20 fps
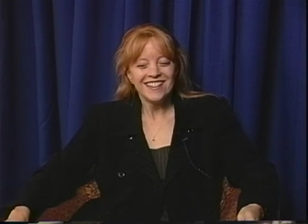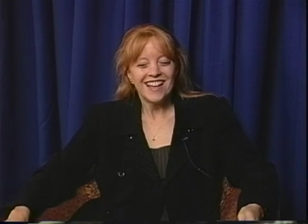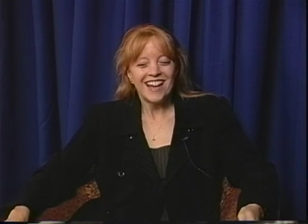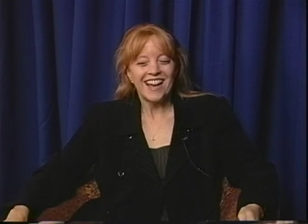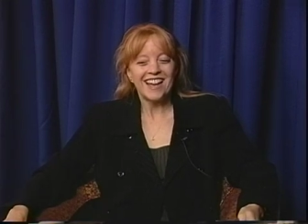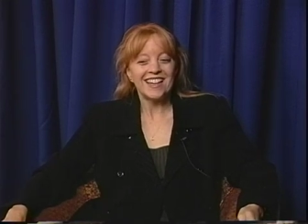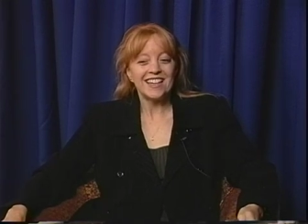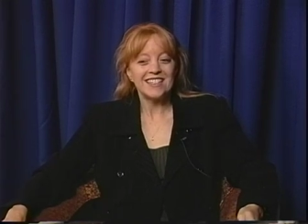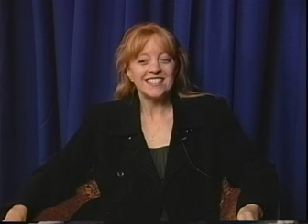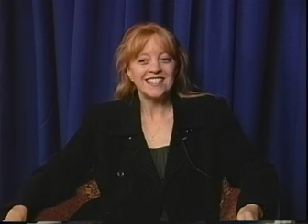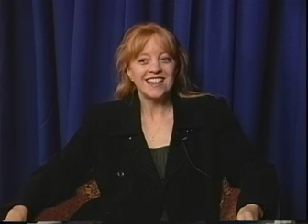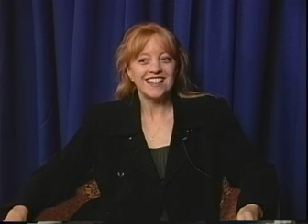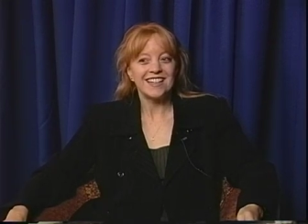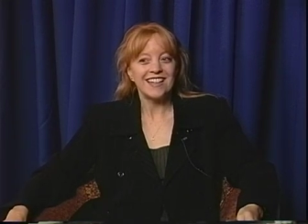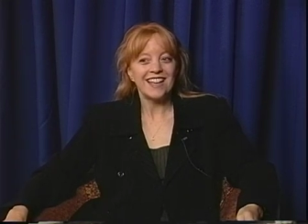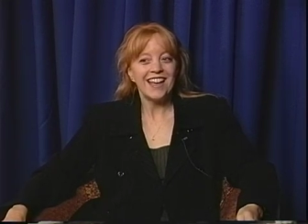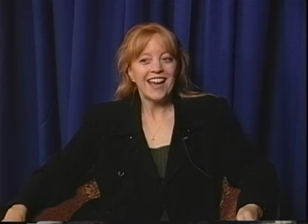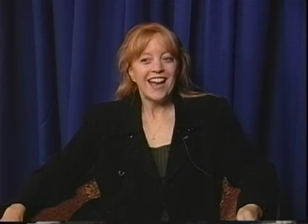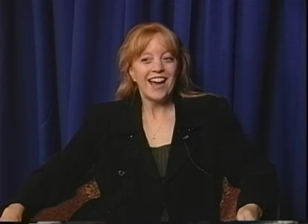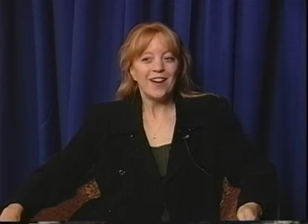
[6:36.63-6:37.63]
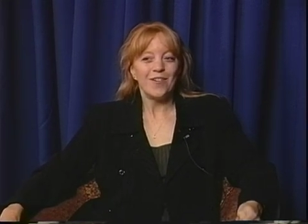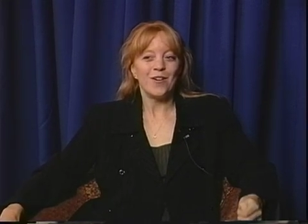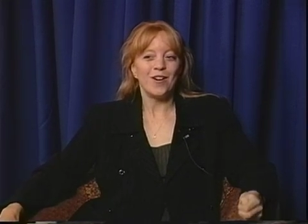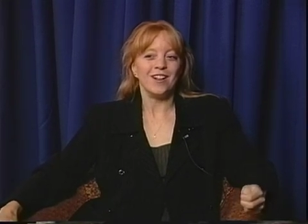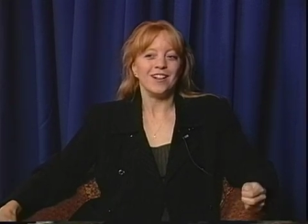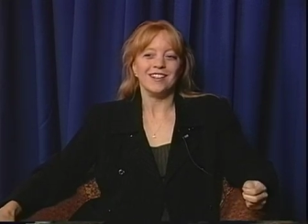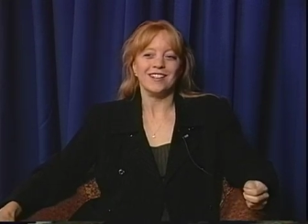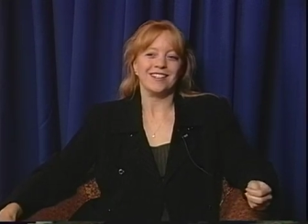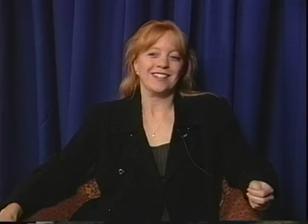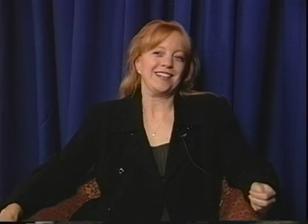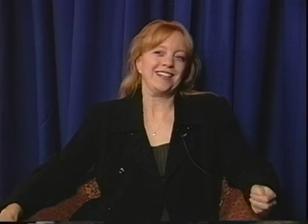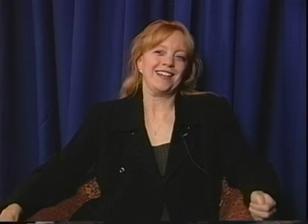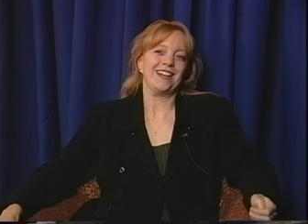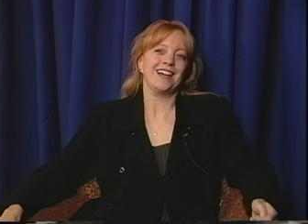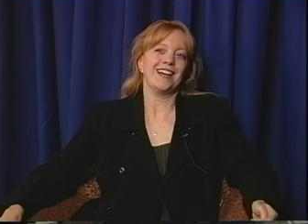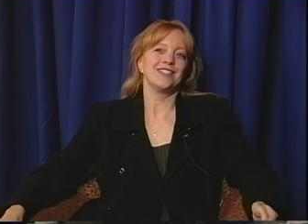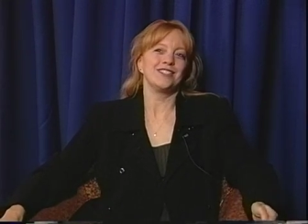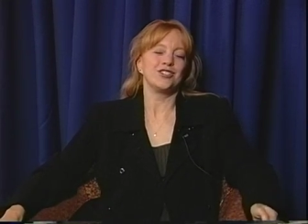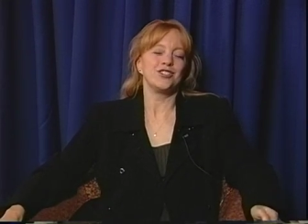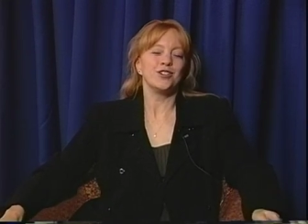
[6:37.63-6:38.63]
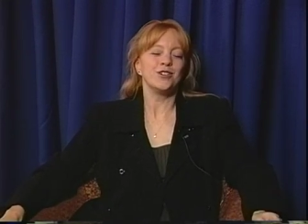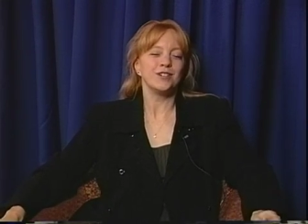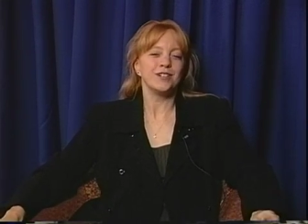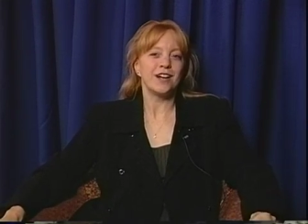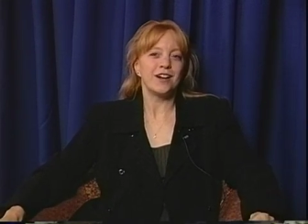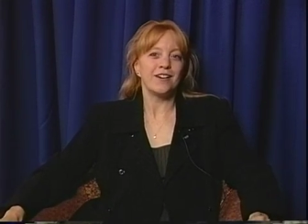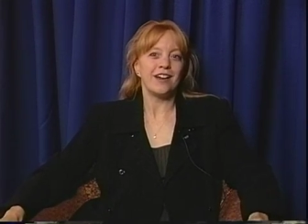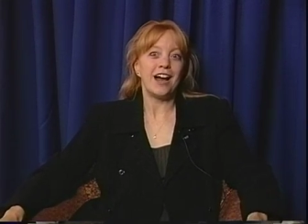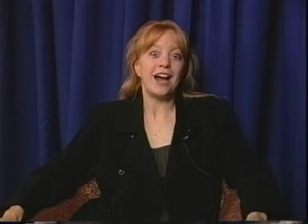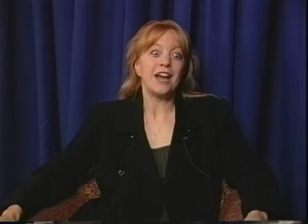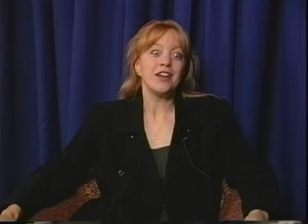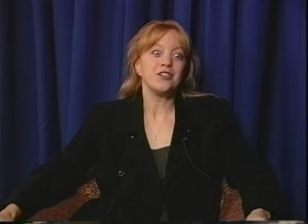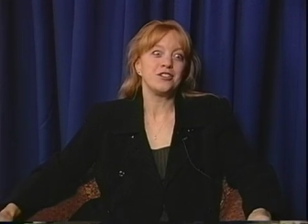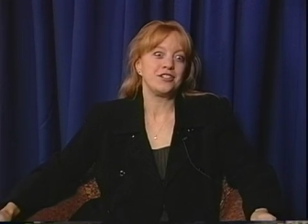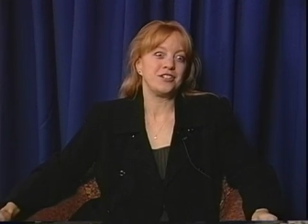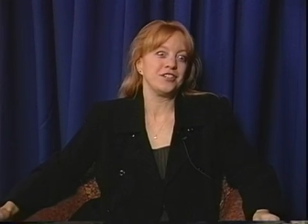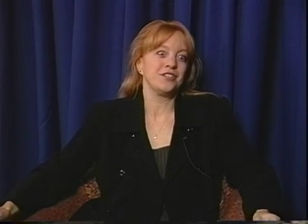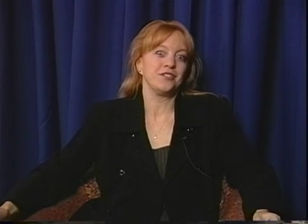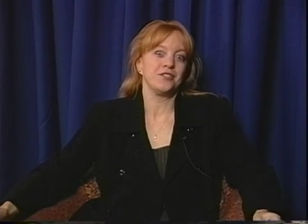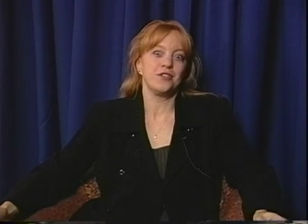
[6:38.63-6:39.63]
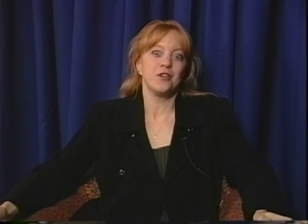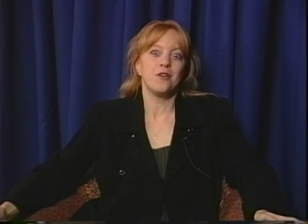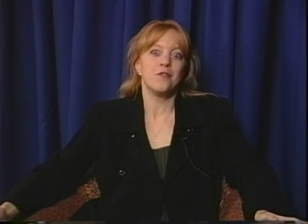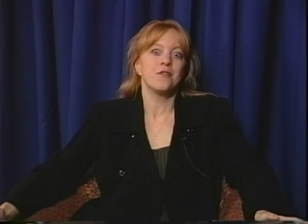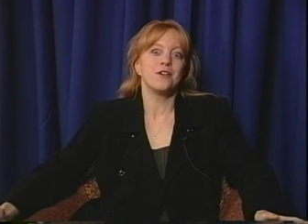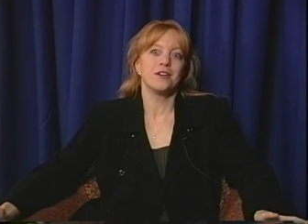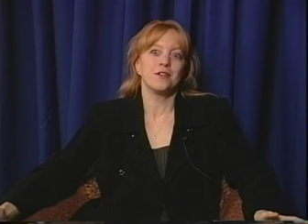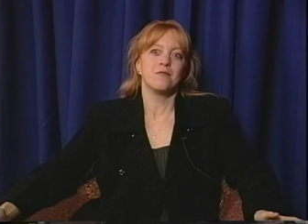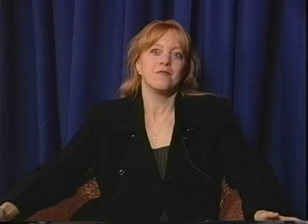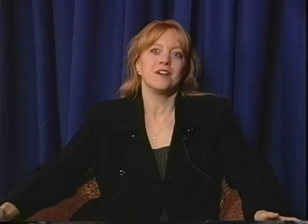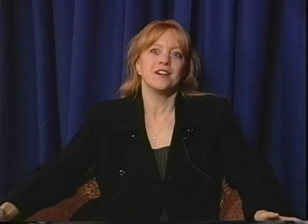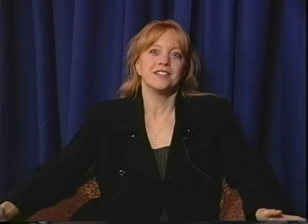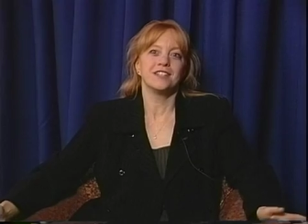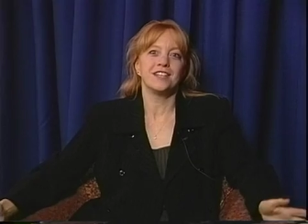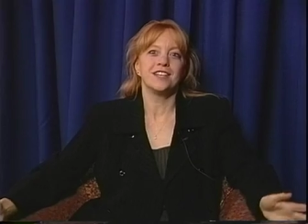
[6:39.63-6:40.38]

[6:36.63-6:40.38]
And he said, well, as it turned out, I didn't know what it was.